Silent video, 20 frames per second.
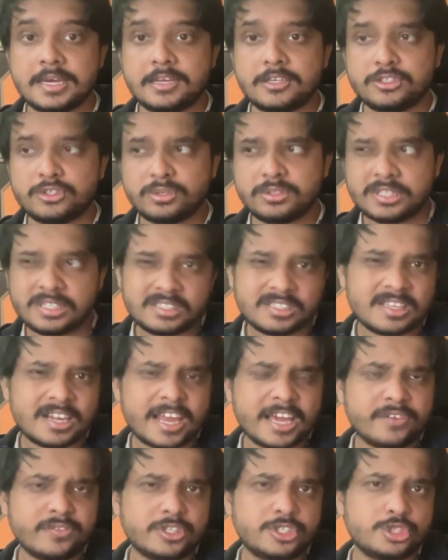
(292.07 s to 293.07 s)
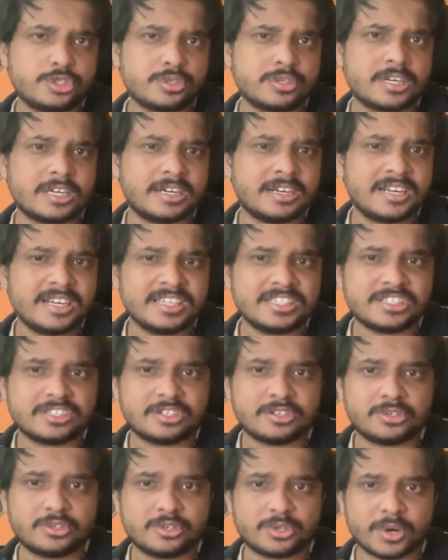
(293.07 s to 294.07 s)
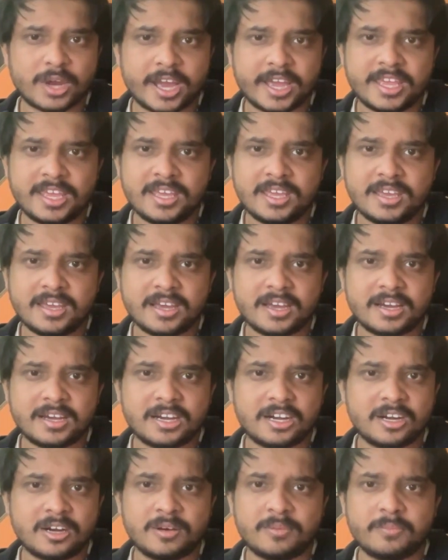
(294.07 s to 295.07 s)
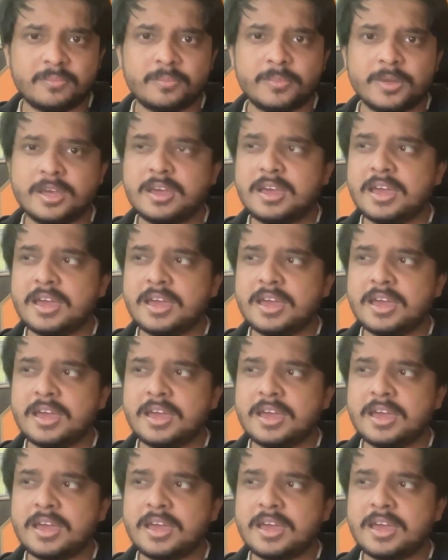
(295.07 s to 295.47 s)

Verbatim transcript: So this is a language you should at least try. Um,